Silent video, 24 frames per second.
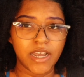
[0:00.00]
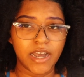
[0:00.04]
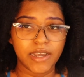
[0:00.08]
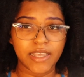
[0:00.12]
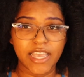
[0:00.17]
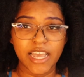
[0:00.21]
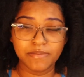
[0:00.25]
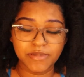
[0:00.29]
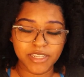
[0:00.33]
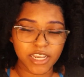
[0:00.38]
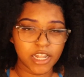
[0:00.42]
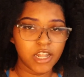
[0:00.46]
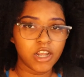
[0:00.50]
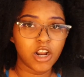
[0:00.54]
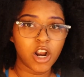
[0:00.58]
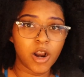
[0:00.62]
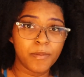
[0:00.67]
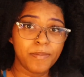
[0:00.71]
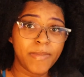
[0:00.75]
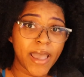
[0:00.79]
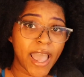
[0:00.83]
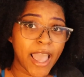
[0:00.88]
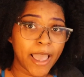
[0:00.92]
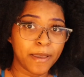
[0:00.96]
I kept telling
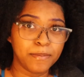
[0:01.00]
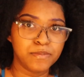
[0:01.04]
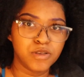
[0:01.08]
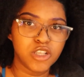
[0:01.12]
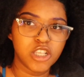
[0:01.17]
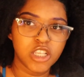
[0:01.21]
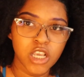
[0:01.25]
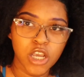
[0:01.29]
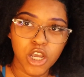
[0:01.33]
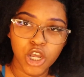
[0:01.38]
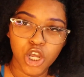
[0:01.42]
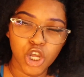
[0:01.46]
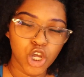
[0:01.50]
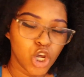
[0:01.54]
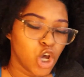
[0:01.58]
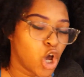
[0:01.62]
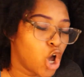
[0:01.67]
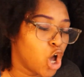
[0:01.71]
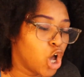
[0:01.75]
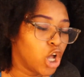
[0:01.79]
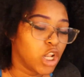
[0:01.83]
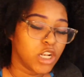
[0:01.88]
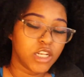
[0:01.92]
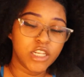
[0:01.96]
her, "Babes,
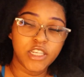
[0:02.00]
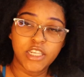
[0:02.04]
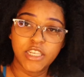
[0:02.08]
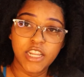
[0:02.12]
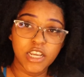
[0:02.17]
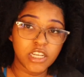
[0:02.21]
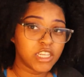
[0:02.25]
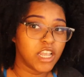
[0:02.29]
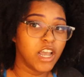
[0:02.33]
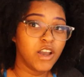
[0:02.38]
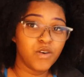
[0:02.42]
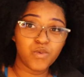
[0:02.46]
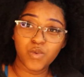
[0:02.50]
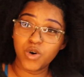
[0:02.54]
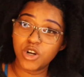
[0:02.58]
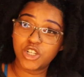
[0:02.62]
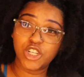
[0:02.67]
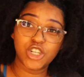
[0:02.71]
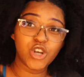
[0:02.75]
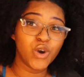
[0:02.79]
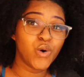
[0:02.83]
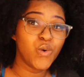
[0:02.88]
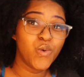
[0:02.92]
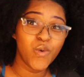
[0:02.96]
this is
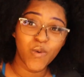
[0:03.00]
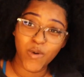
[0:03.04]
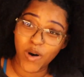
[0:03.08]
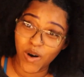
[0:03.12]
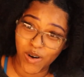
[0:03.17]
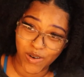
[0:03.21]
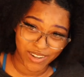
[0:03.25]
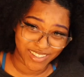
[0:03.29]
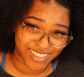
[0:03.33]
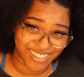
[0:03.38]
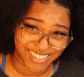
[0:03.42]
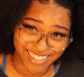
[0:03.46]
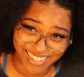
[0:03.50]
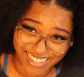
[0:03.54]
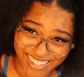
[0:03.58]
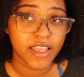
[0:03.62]
what you want."